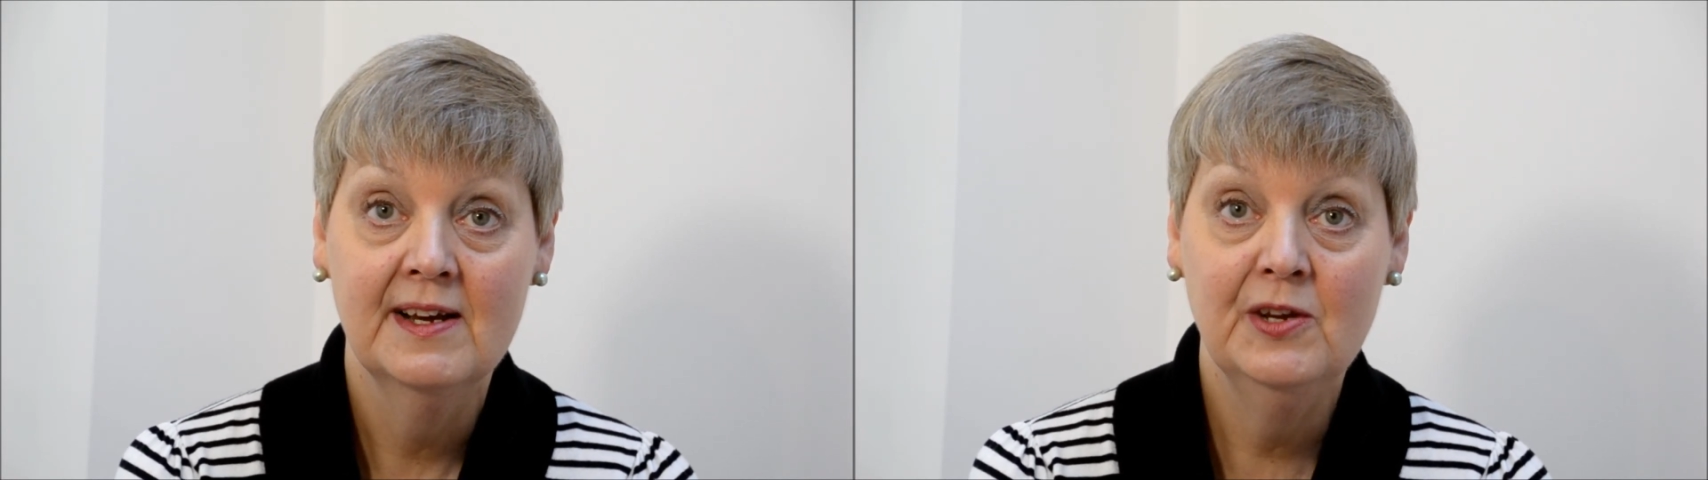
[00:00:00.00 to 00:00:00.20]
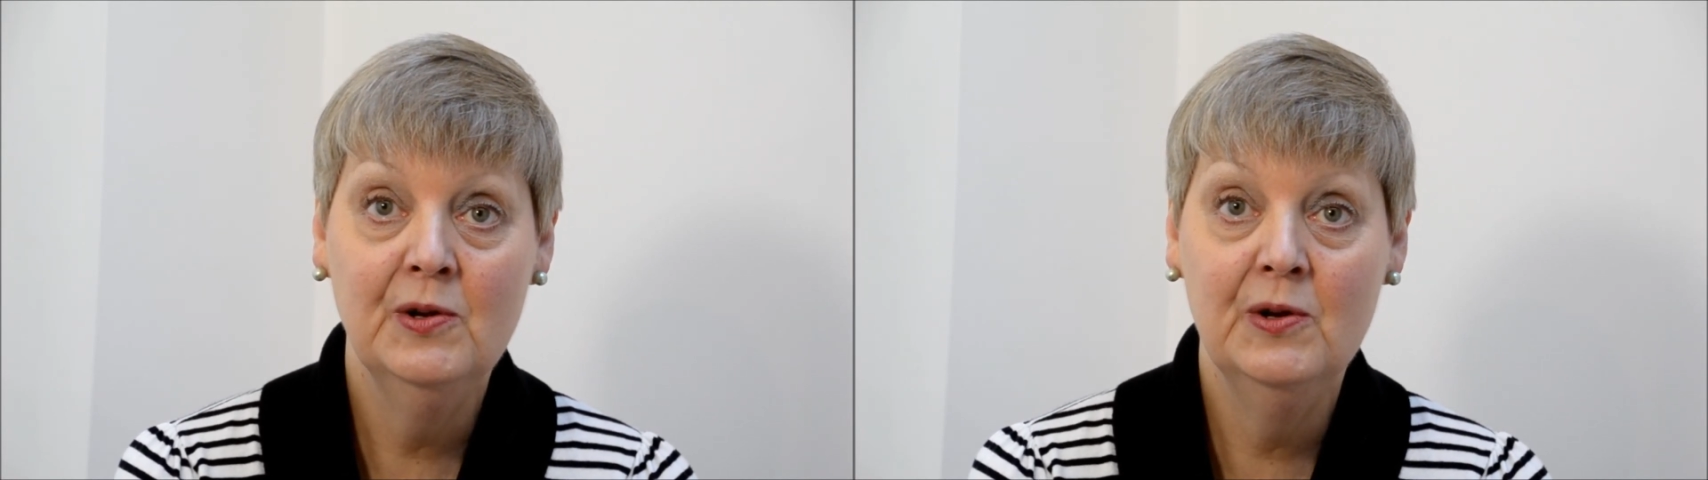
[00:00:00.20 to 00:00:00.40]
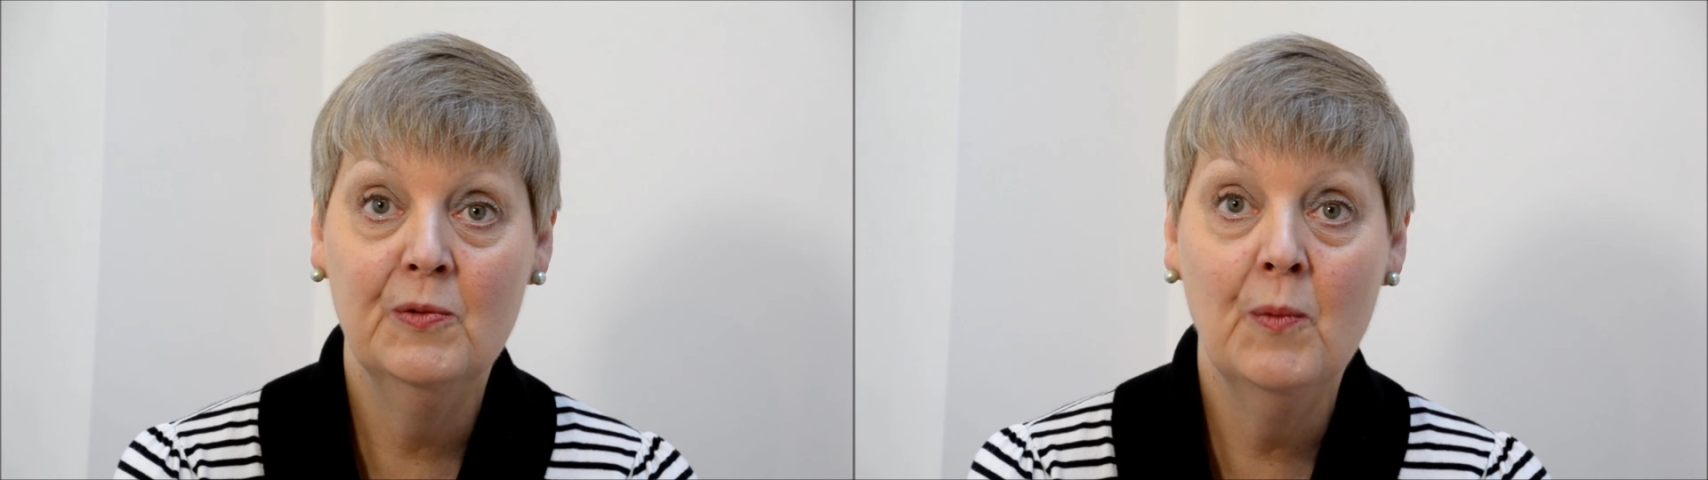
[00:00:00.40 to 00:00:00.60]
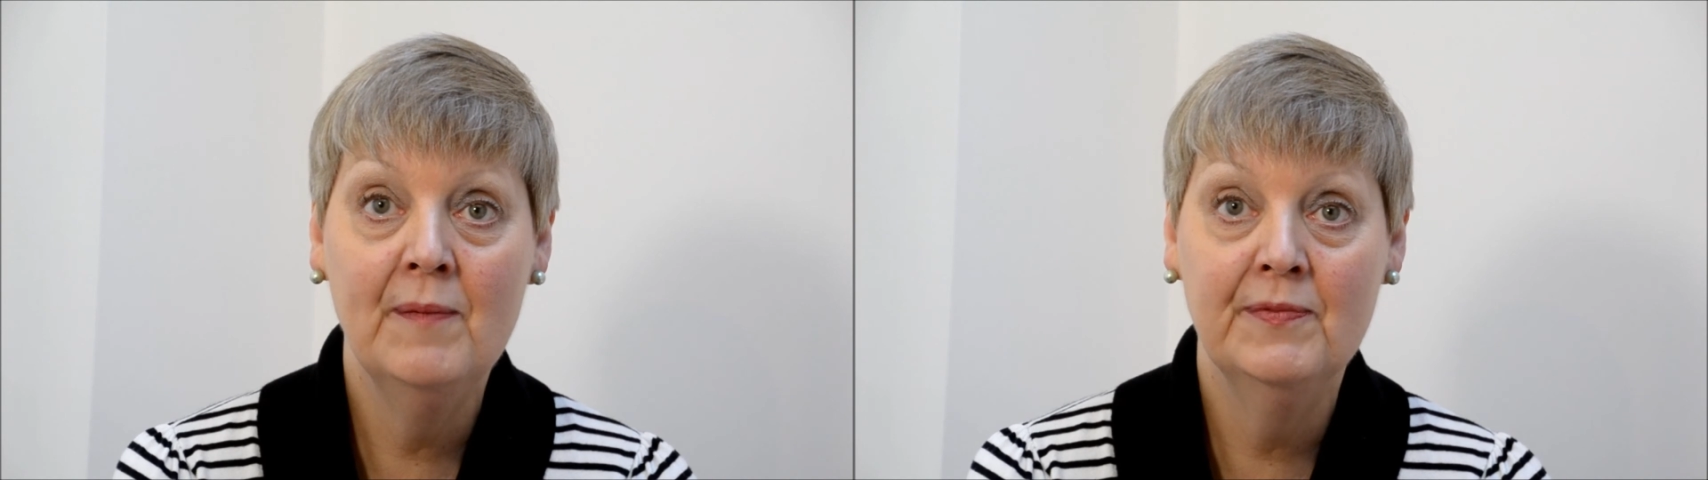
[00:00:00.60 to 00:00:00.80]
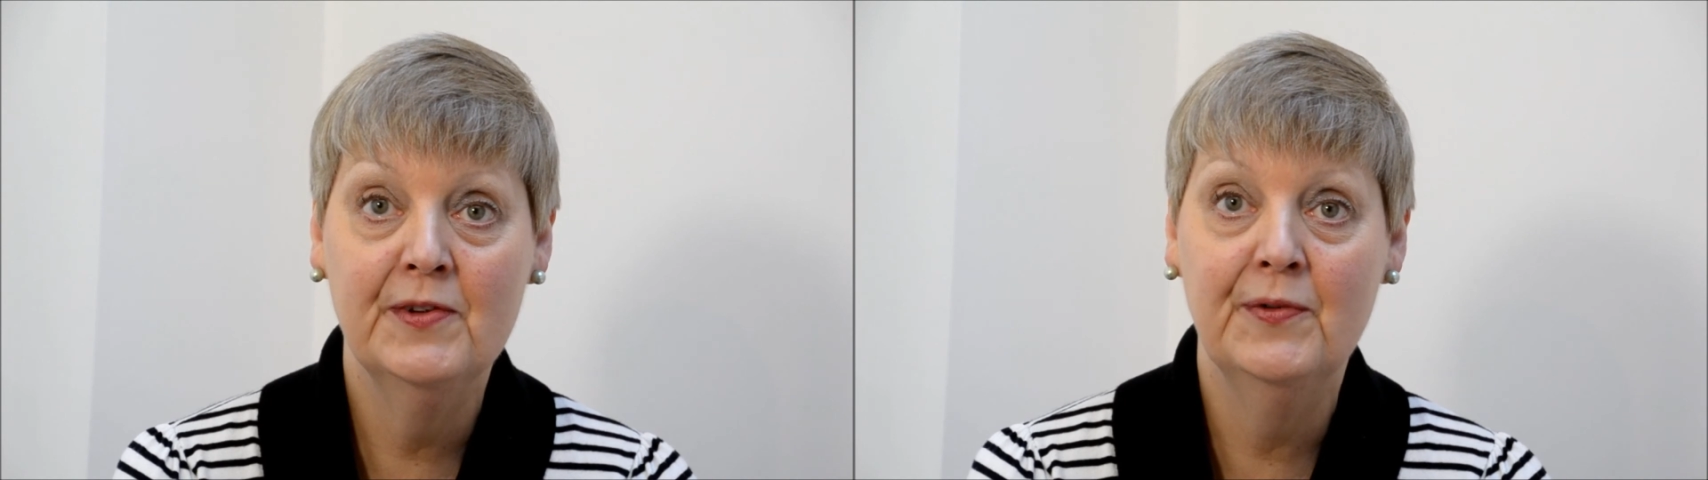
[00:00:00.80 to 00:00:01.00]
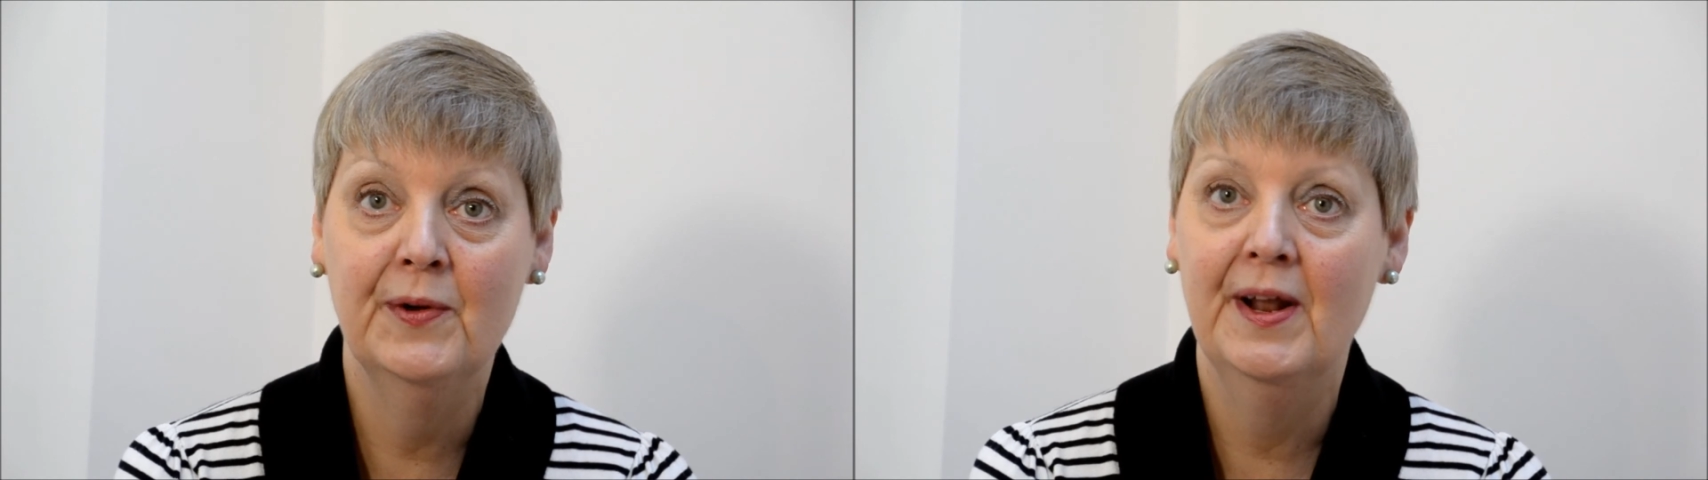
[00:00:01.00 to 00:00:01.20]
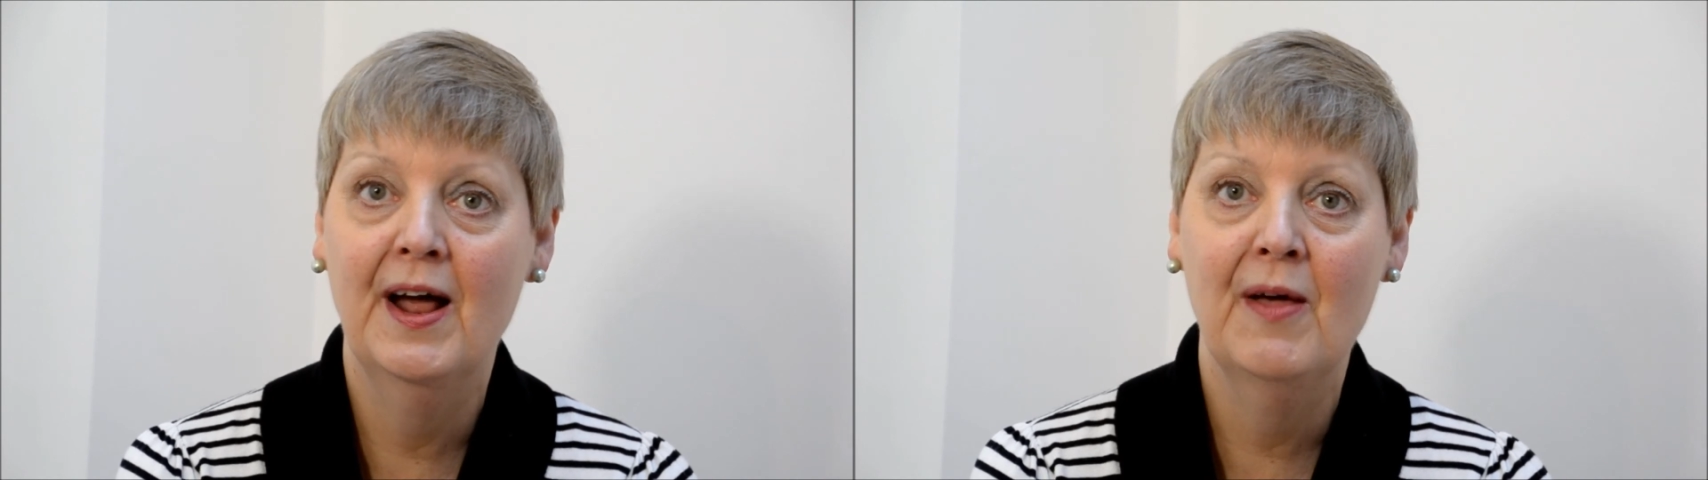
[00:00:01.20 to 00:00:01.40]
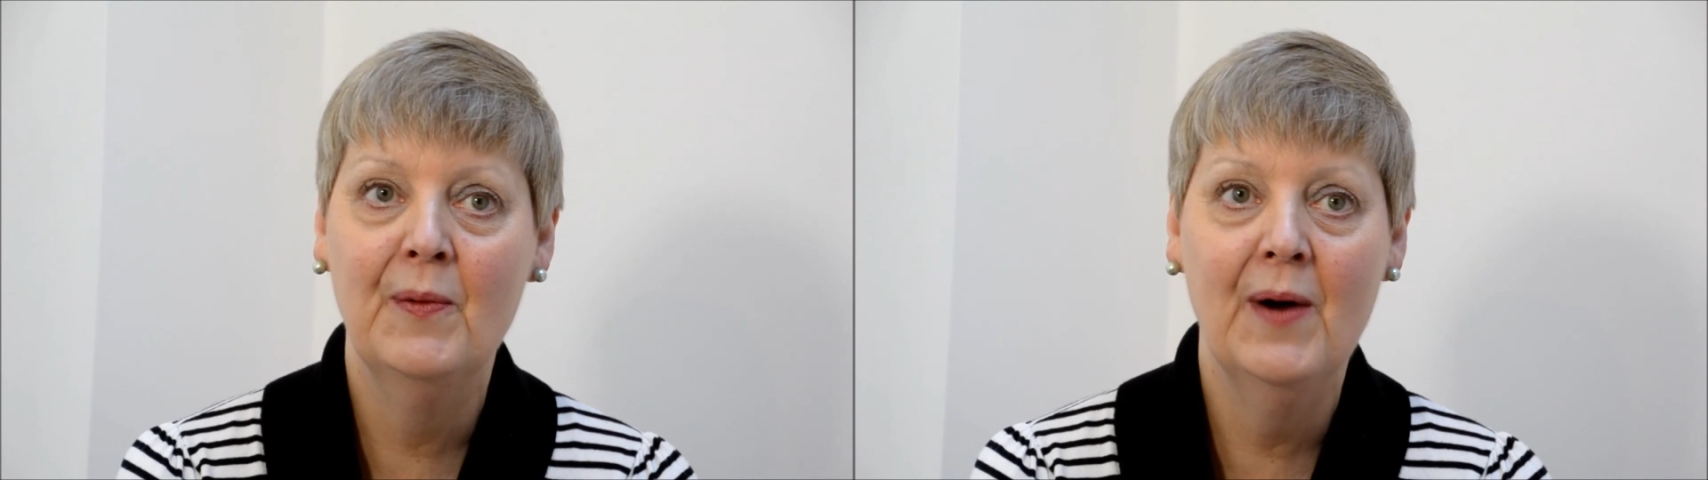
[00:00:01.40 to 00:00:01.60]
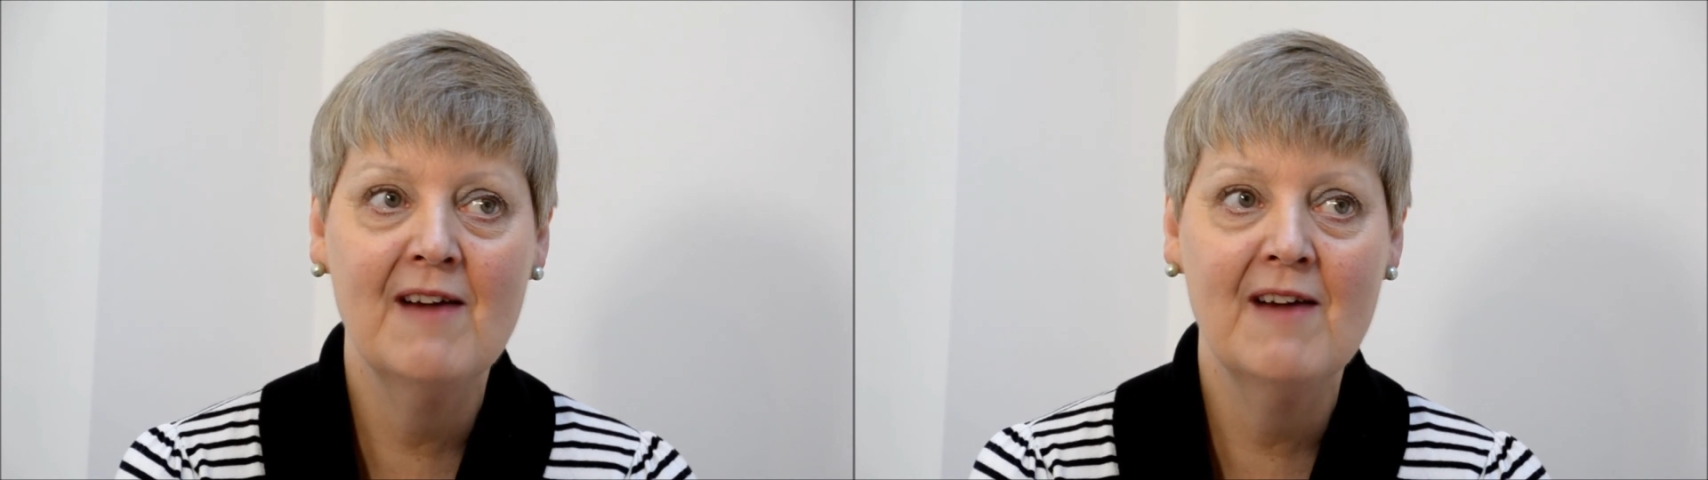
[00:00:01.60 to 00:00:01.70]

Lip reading: "You look wonderful," and I thought,